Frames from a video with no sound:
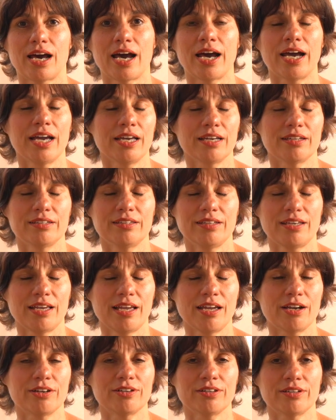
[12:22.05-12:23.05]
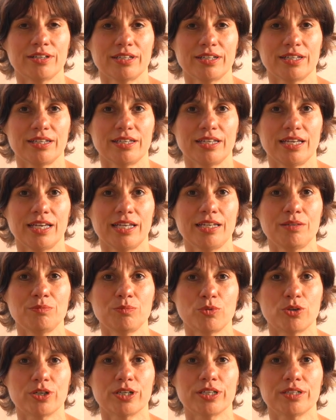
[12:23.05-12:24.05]
air
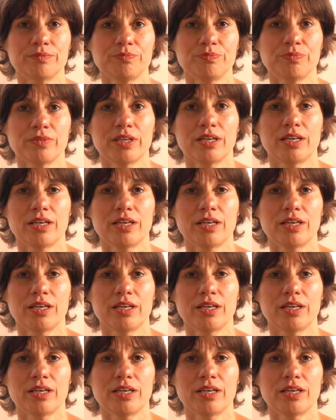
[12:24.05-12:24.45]
anymore,